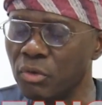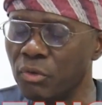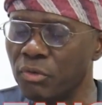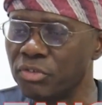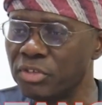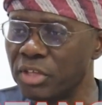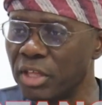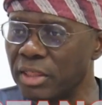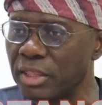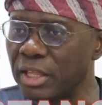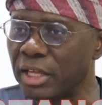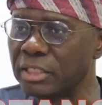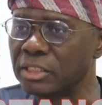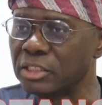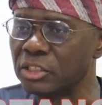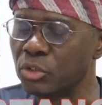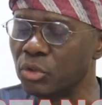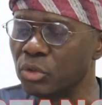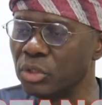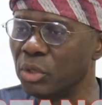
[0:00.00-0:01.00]
said that,
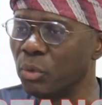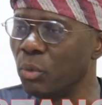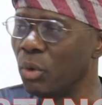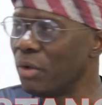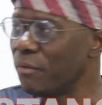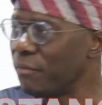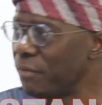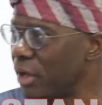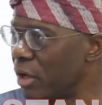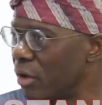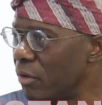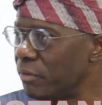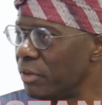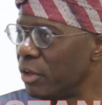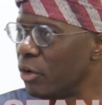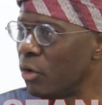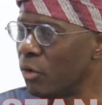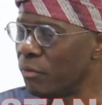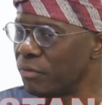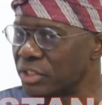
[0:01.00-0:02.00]
the welfare of the
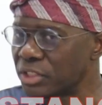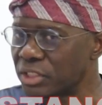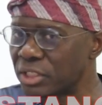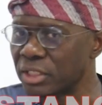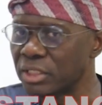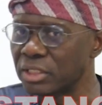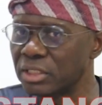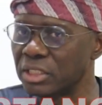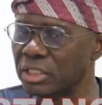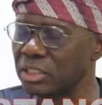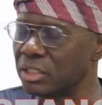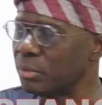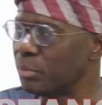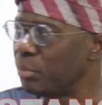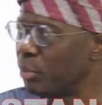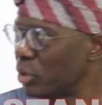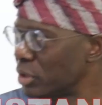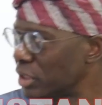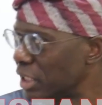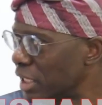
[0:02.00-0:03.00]
officers is
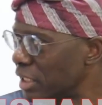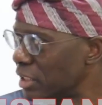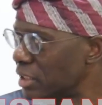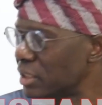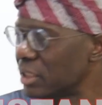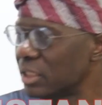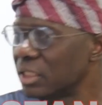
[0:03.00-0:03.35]
important,